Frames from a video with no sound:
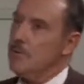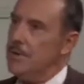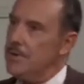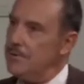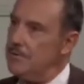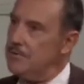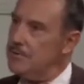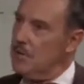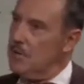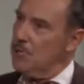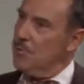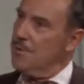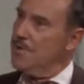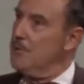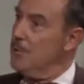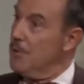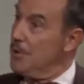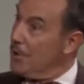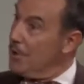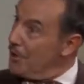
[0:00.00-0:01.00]
when you told me you
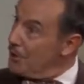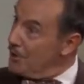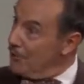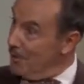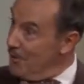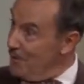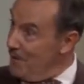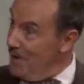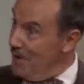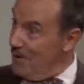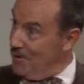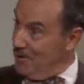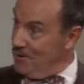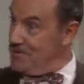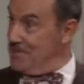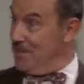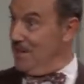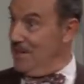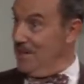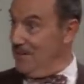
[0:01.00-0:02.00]
were going to repair your
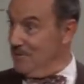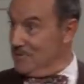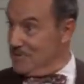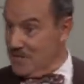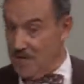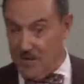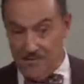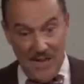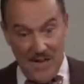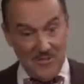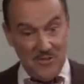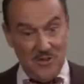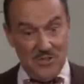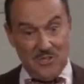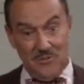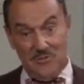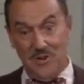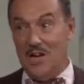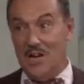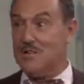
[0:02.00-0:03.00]
ceiling yourself, I thought
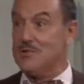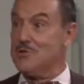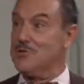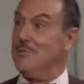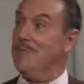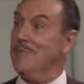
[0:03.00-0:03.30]
you'd lost your